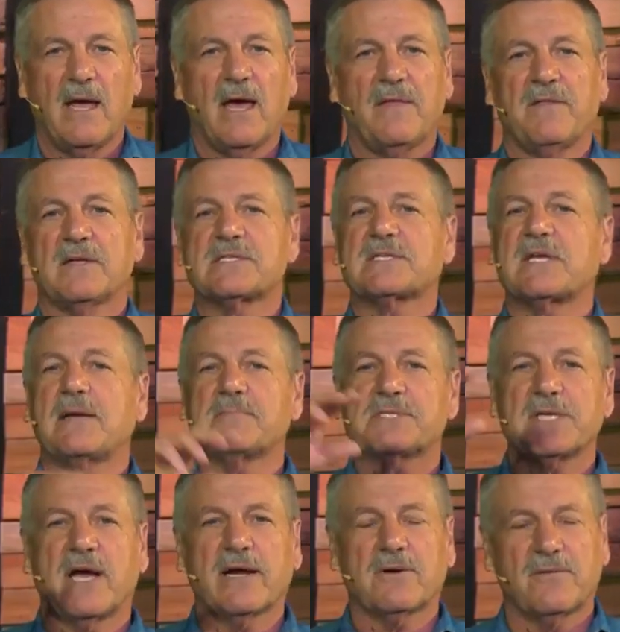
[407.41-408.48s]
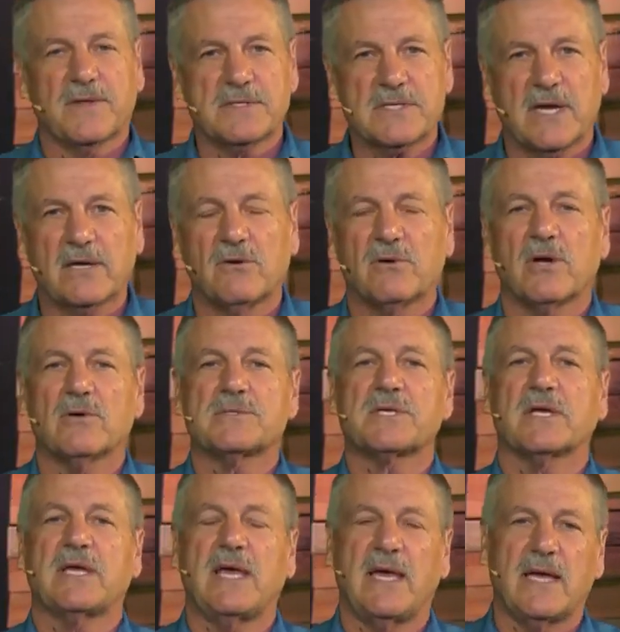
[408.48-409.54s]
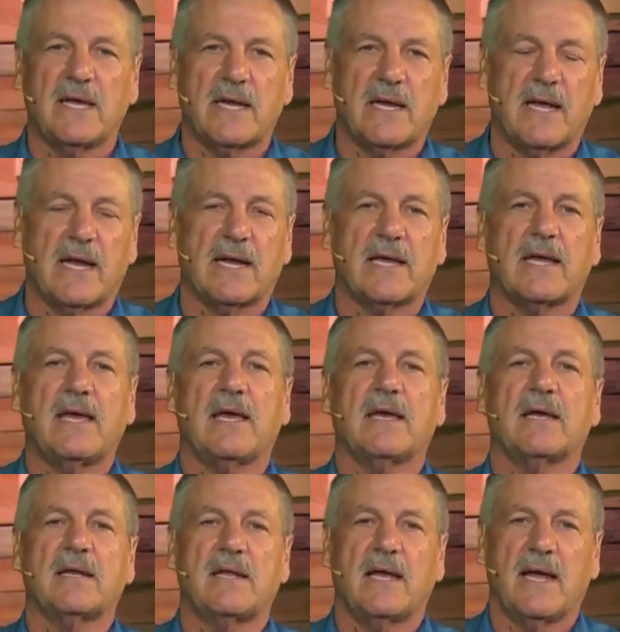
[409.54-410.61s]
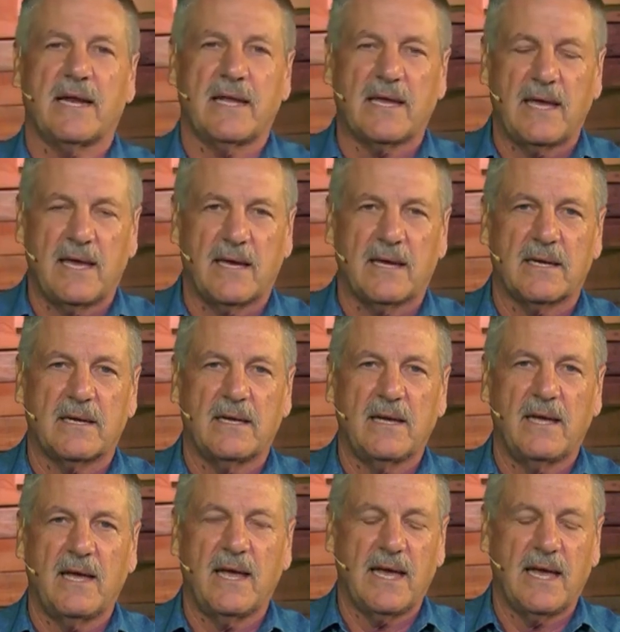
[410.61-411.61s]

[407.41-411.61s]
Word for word: and the same cycle, and the cycle goes again and again and again.